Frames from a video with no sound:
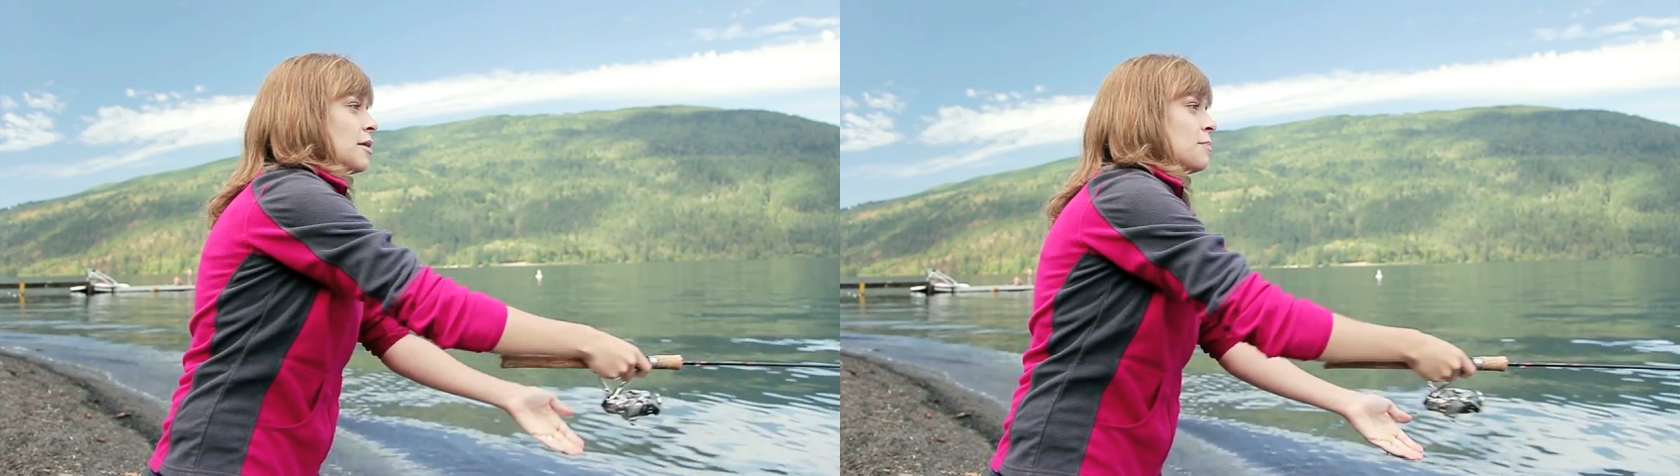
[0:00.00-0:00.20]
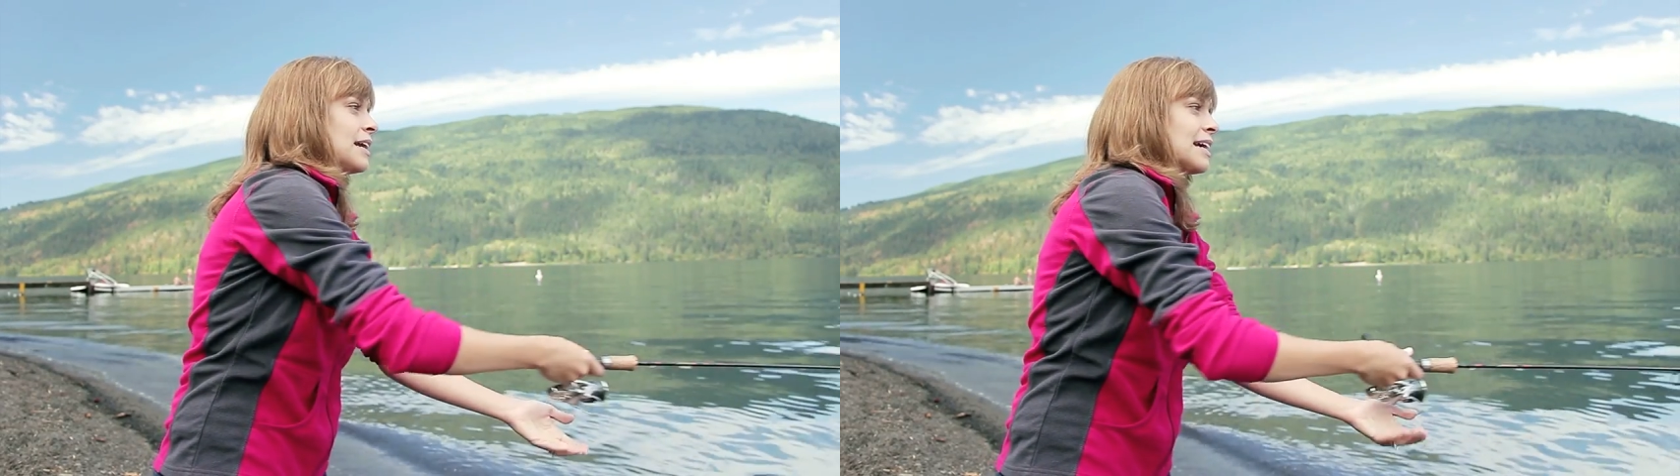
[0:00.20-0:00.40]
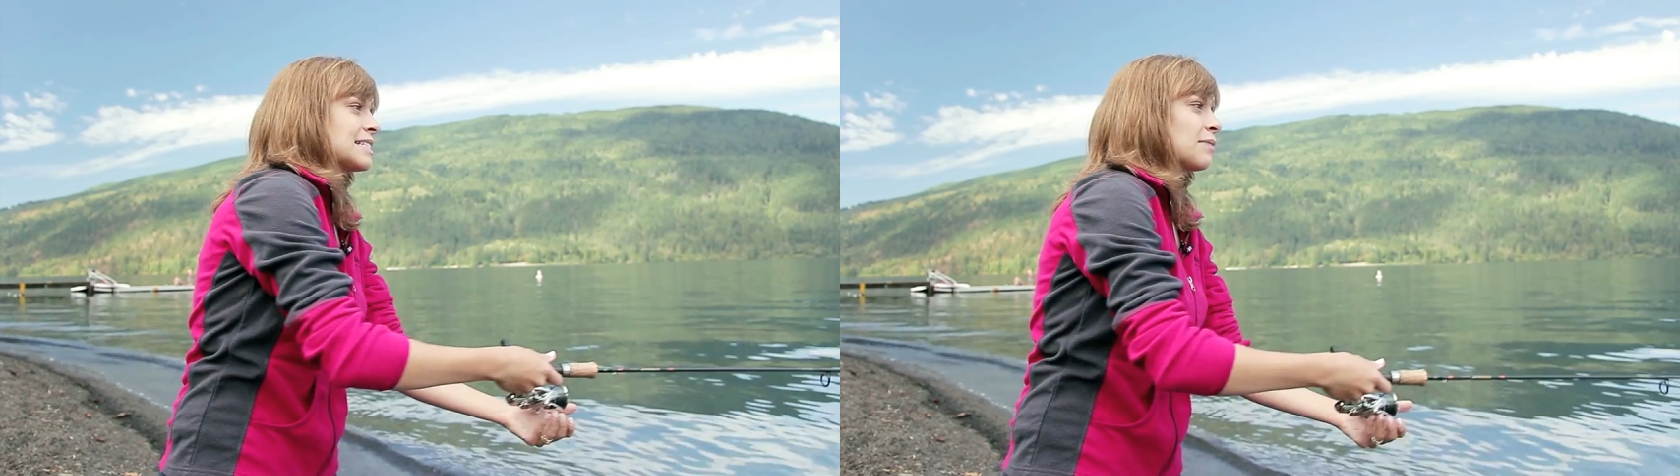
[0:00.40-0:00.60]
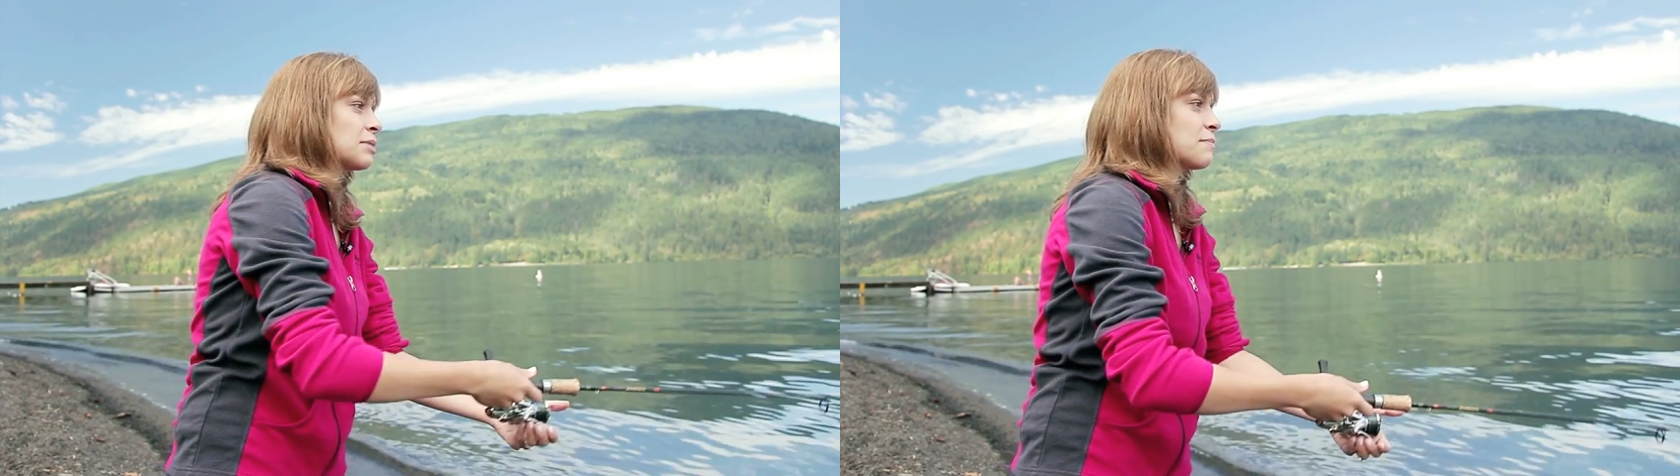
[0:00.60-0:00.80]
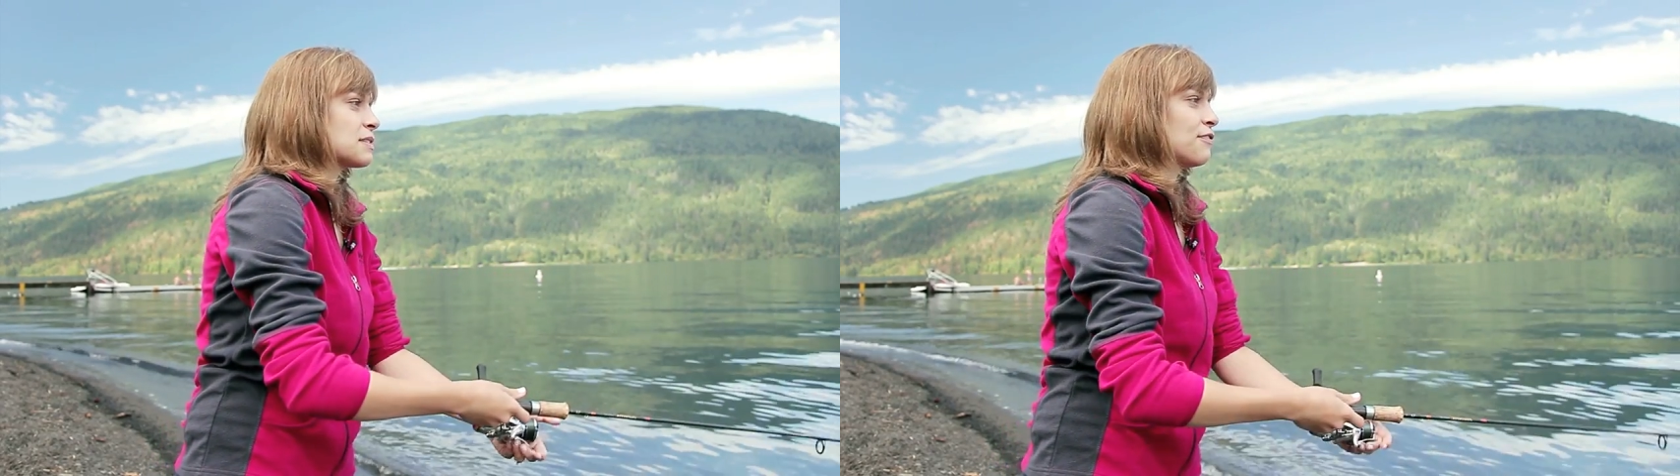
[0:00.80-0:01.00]
But
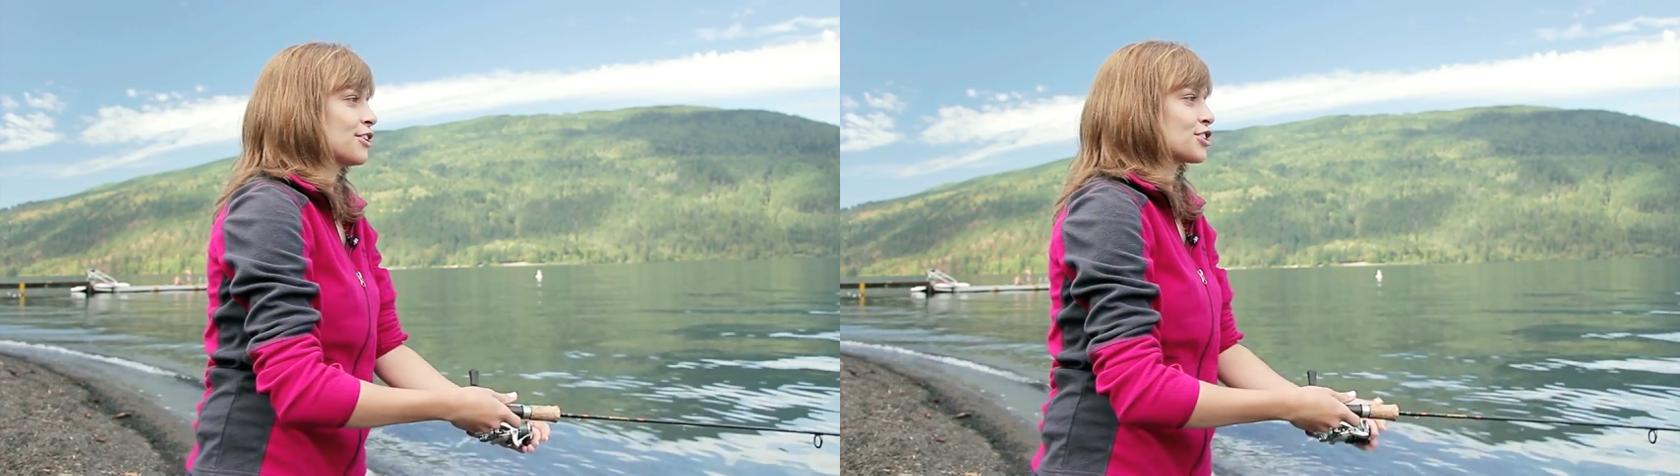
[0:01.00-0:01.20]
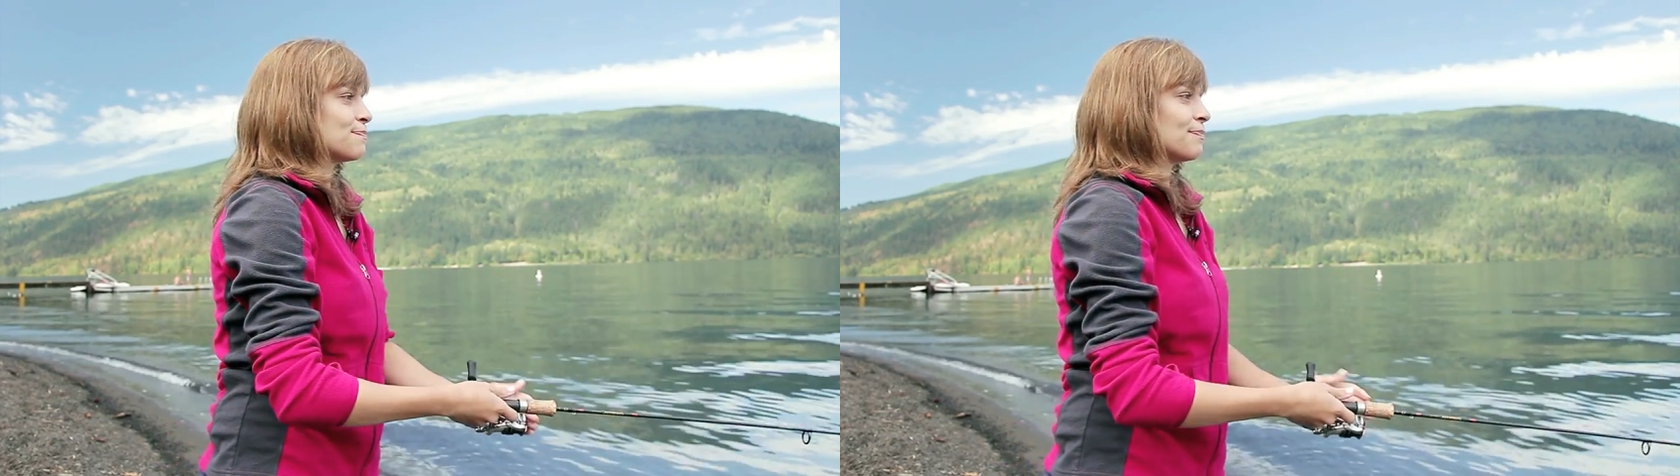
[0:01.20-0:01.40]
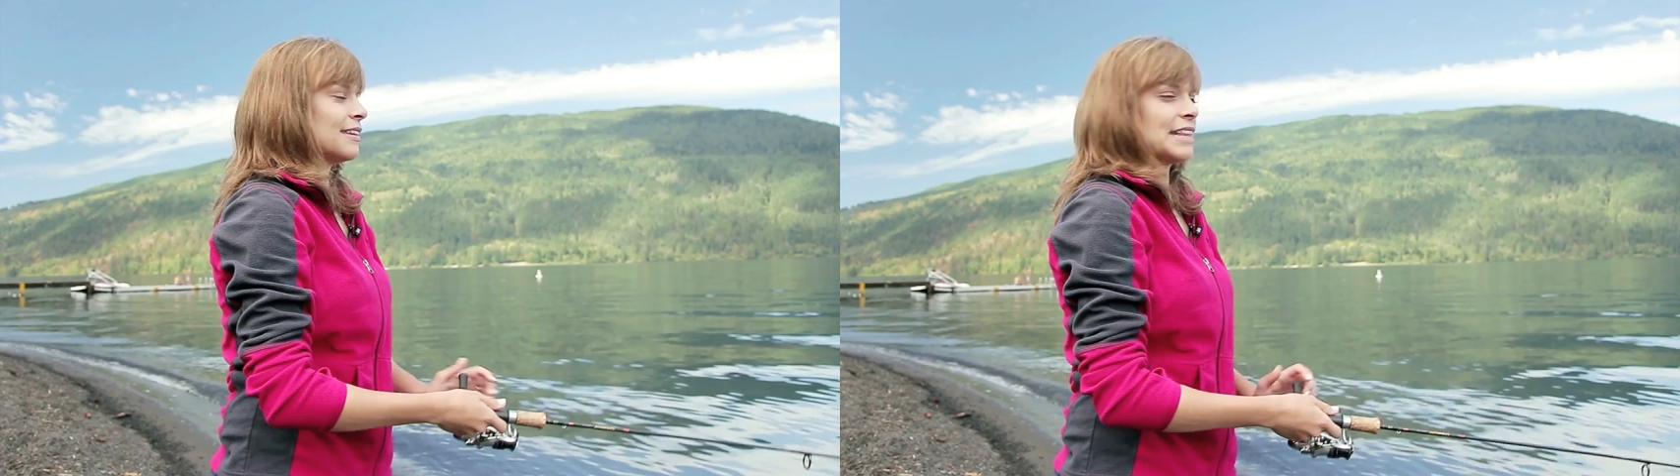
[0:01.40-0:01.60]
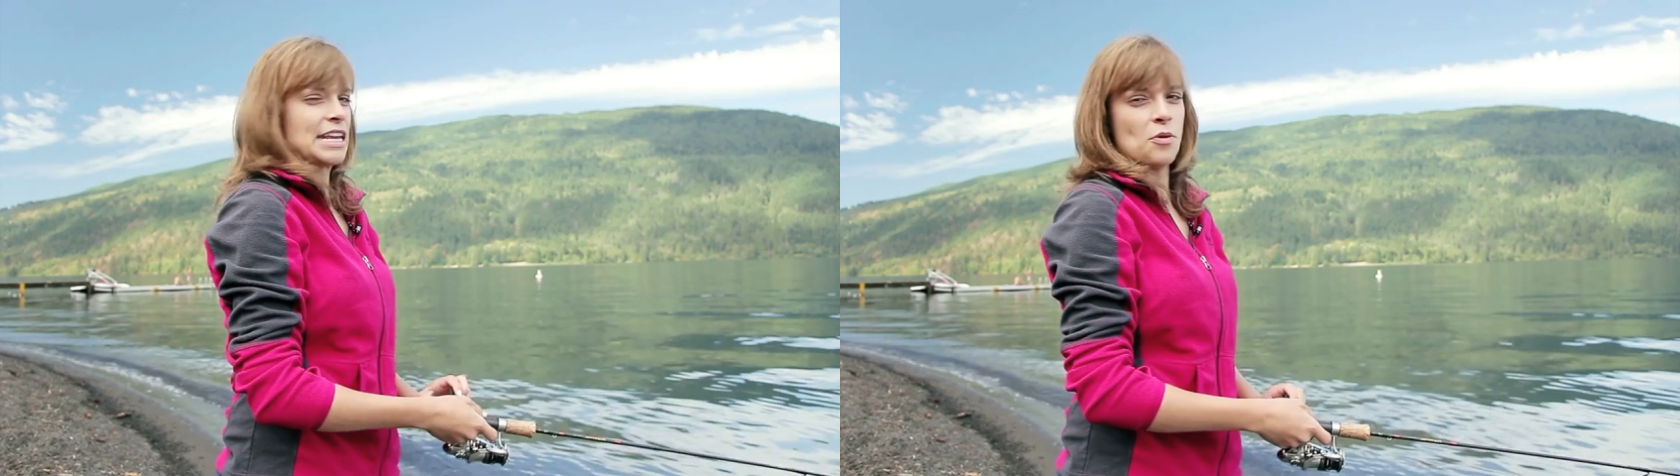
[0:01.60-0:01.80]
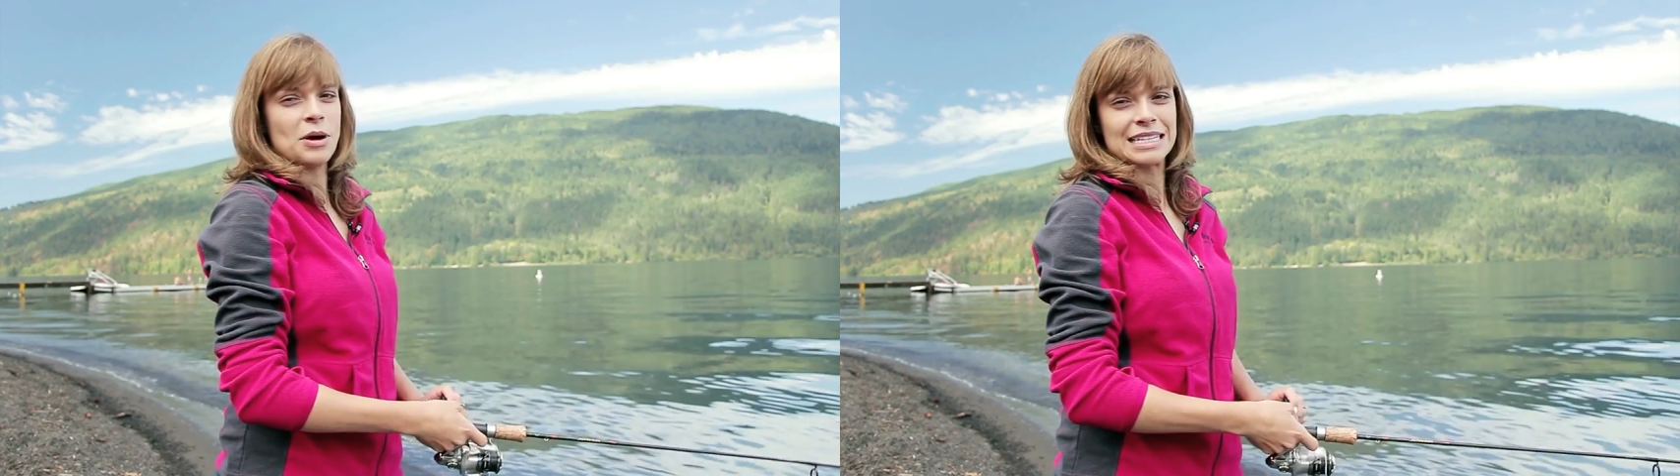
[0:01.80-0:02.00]
sometimes the fish, they
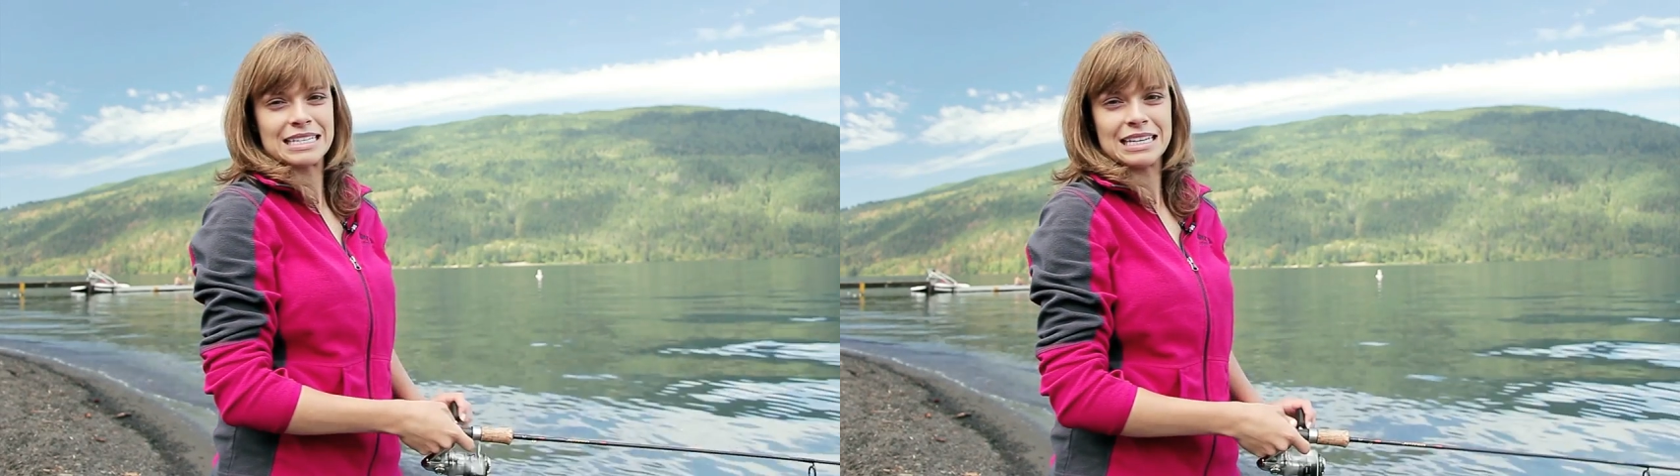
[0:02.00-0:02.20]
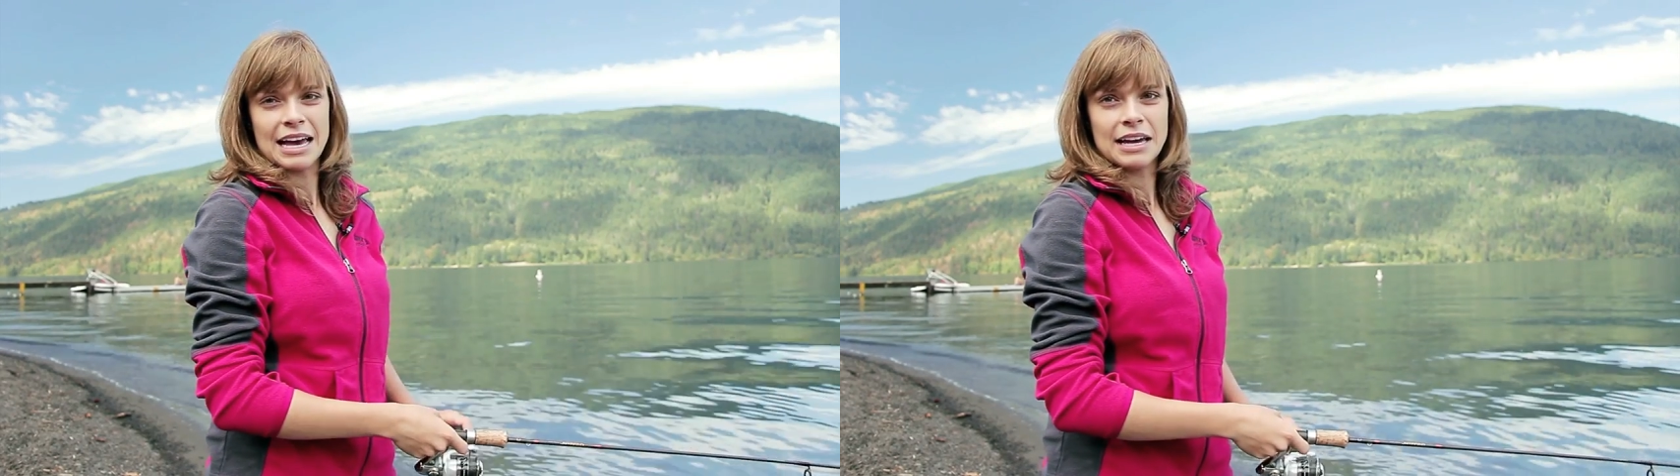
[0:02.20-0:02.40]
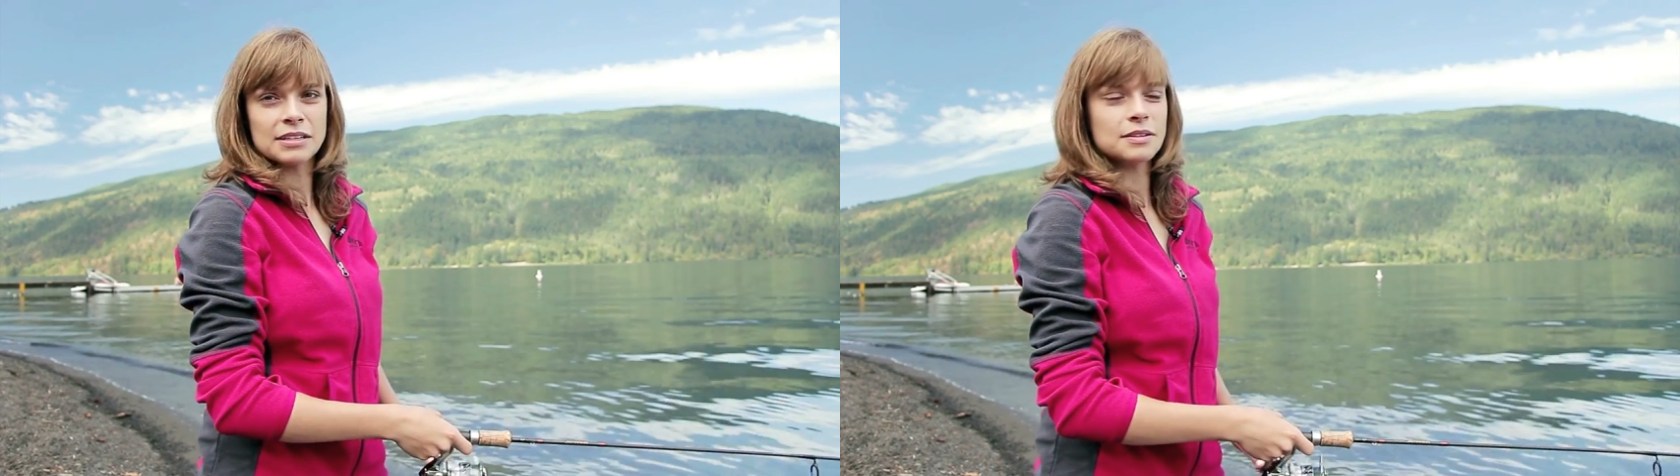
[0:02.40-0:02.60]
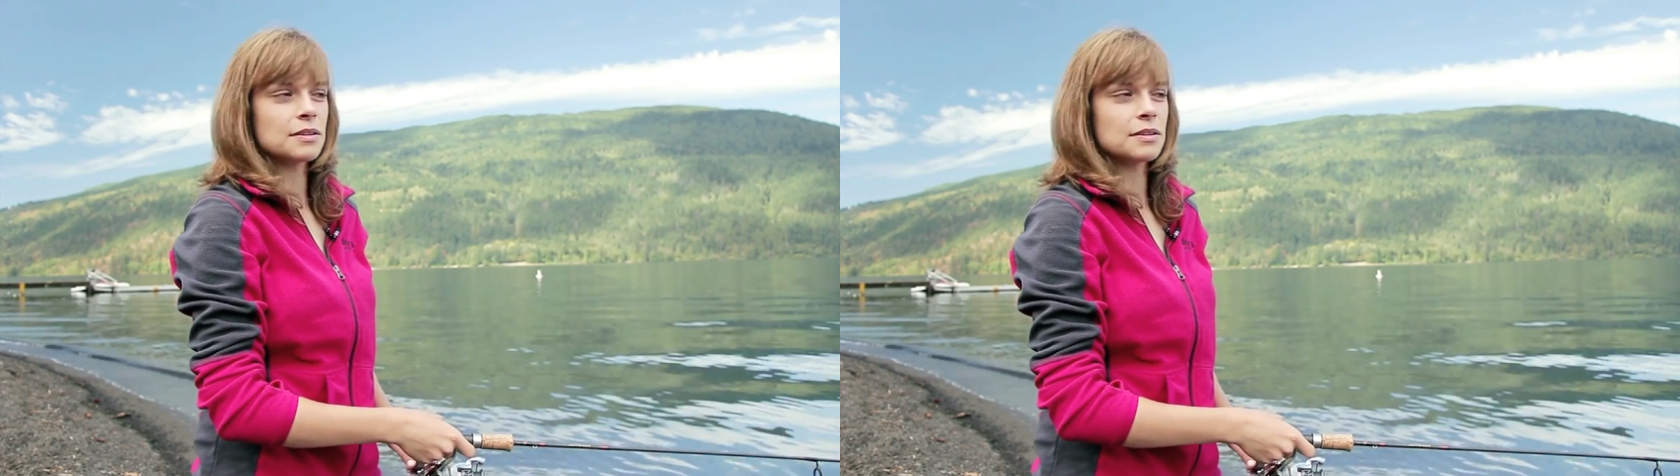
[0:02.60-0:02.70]
don't want to see that.